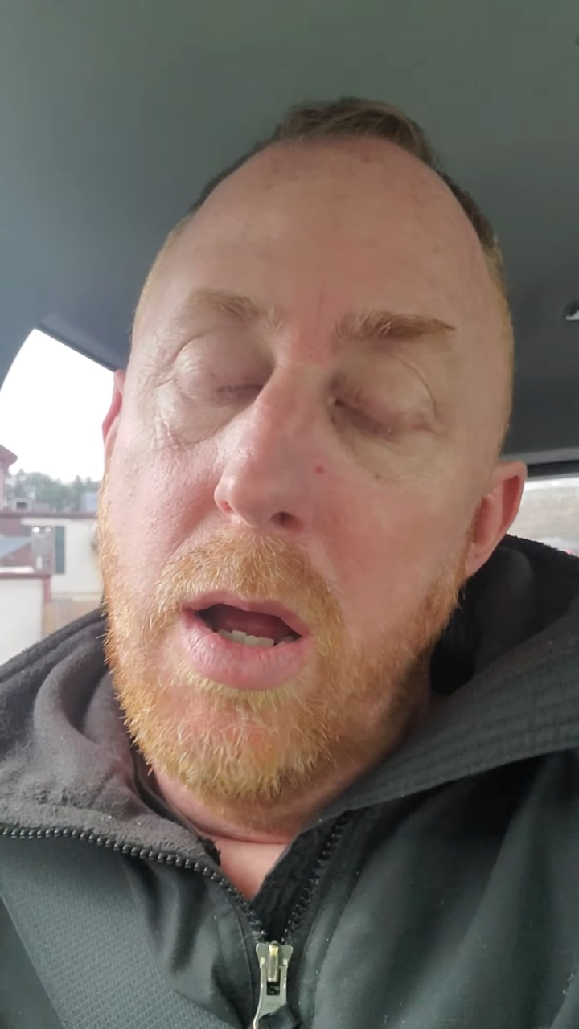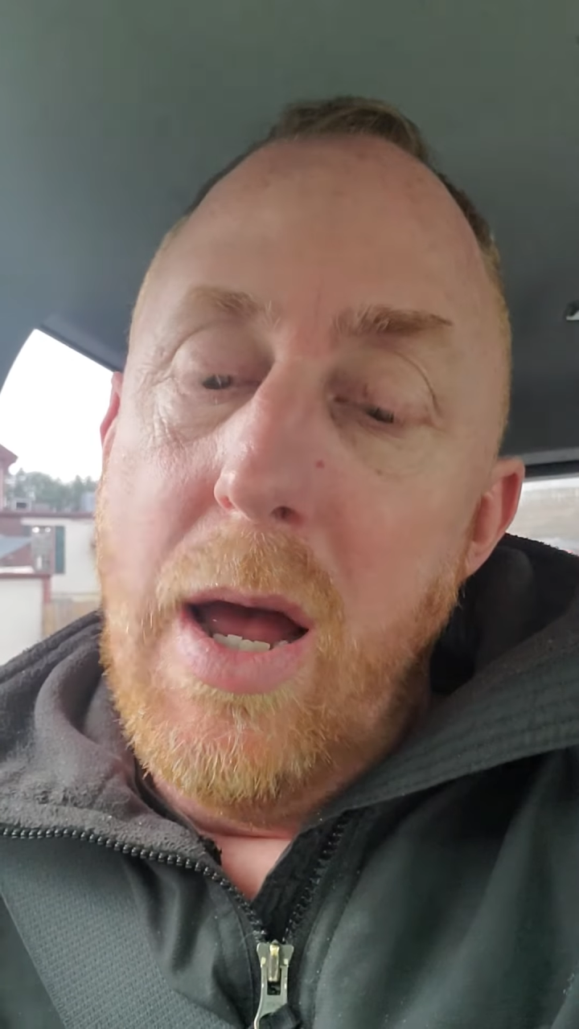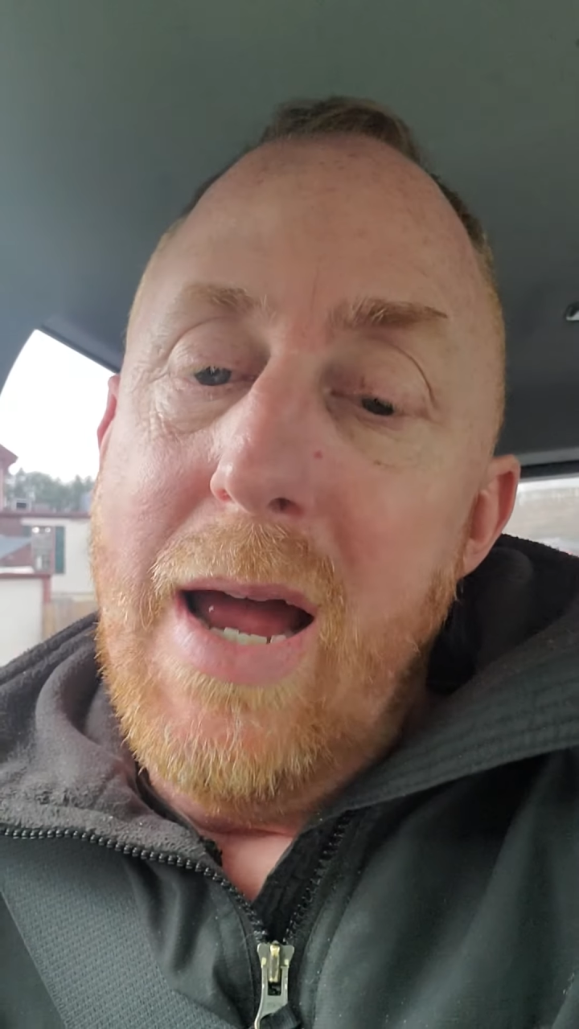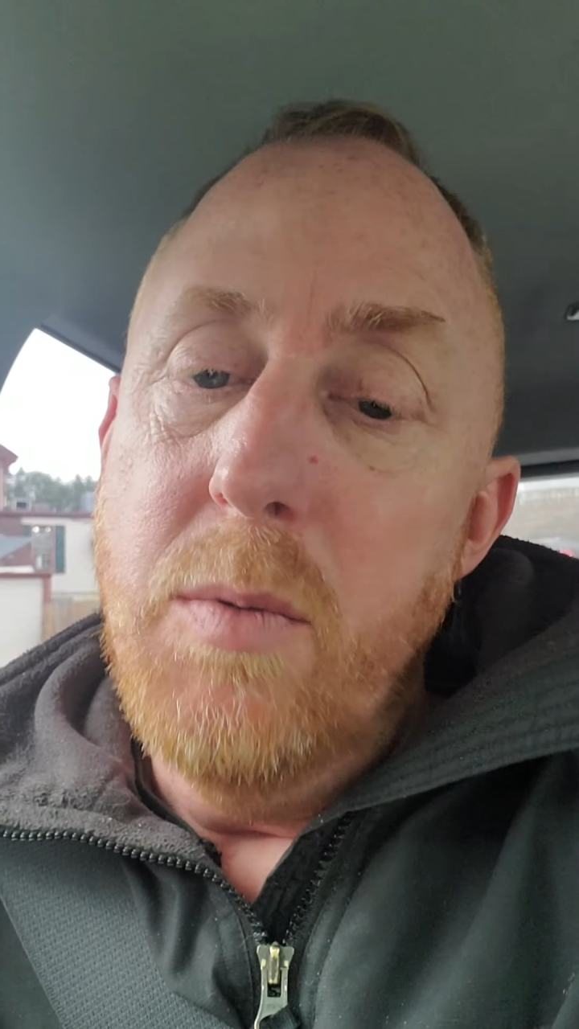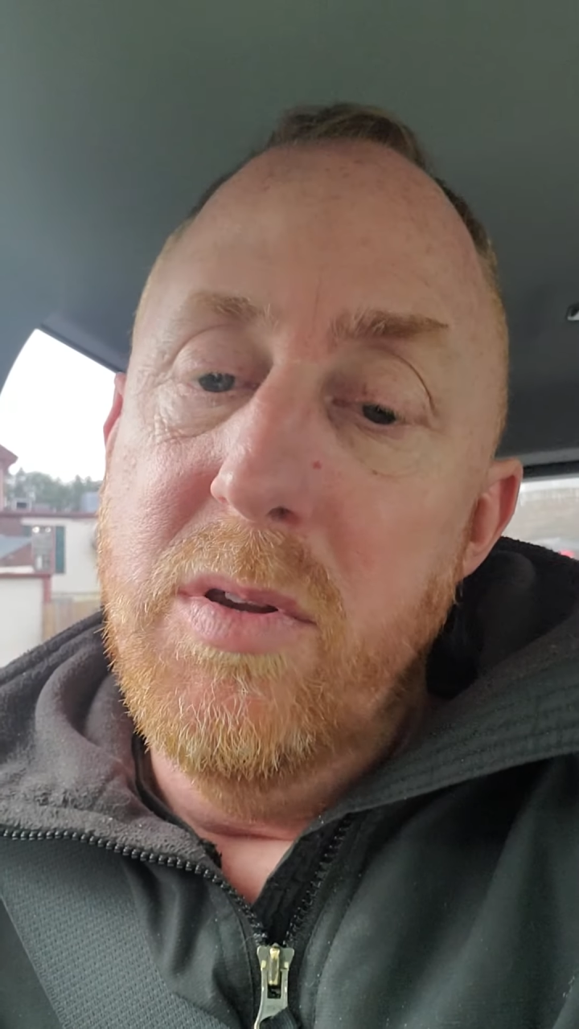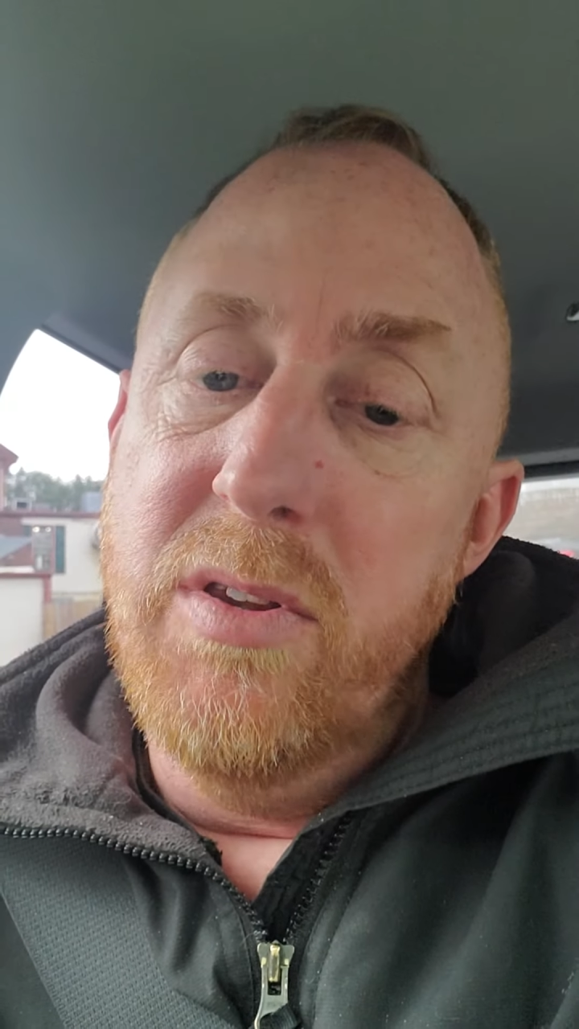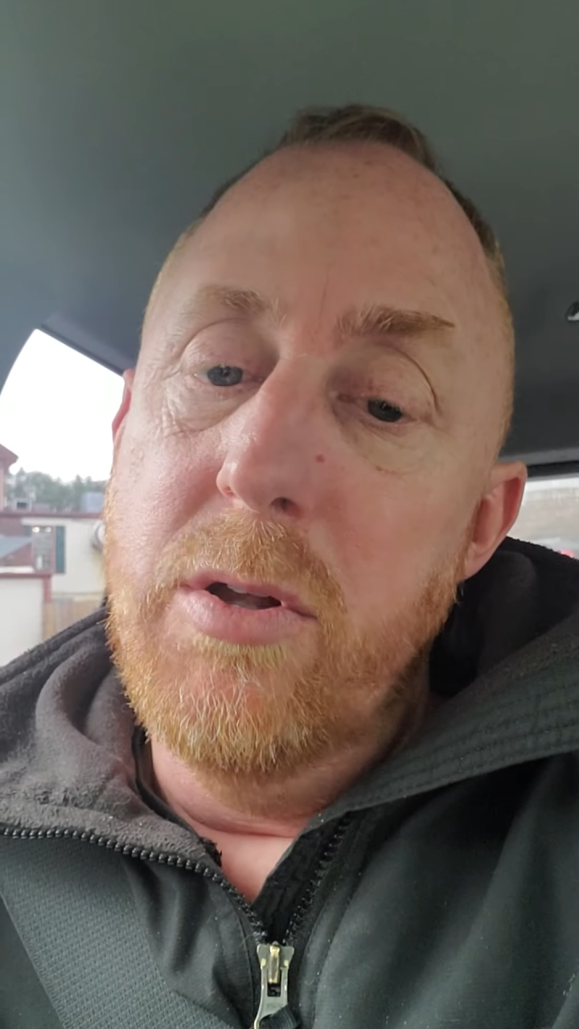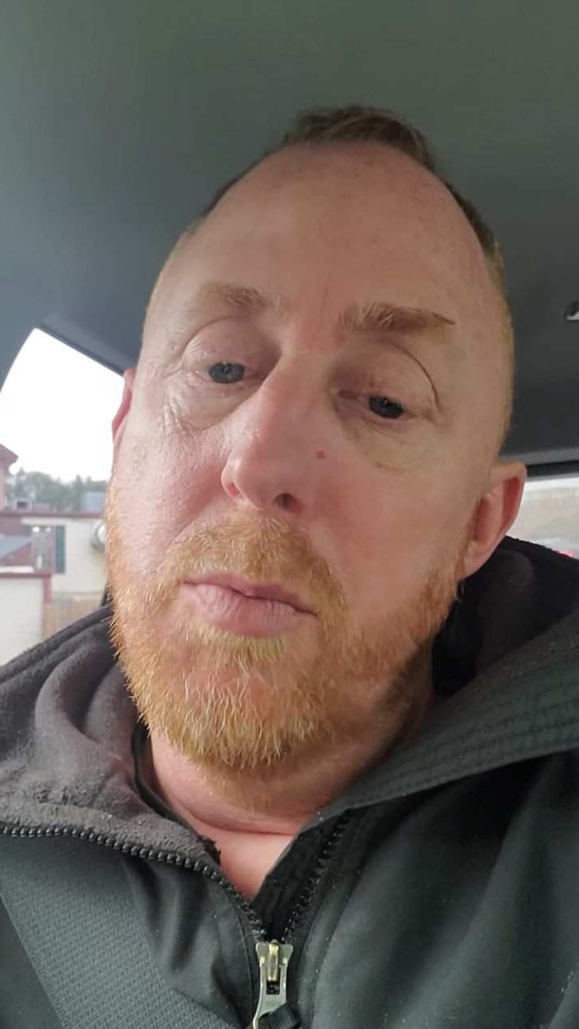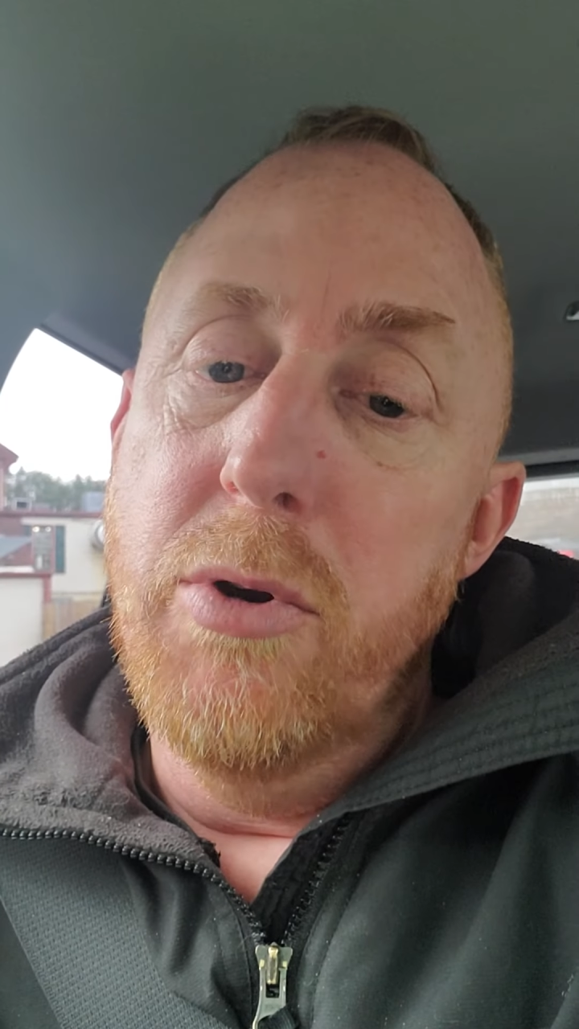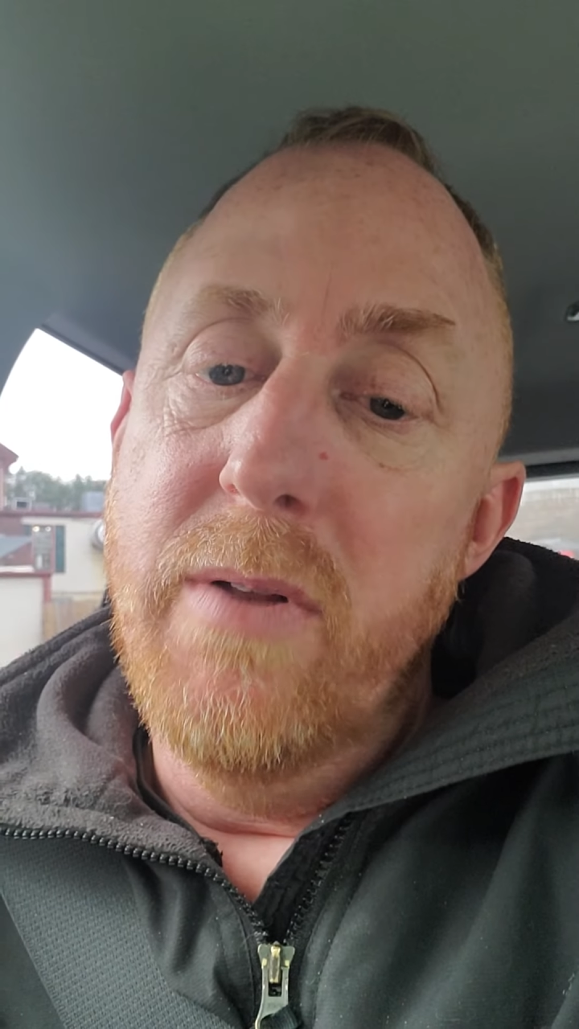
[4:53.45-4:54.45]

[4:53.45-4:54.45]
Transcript: I would still put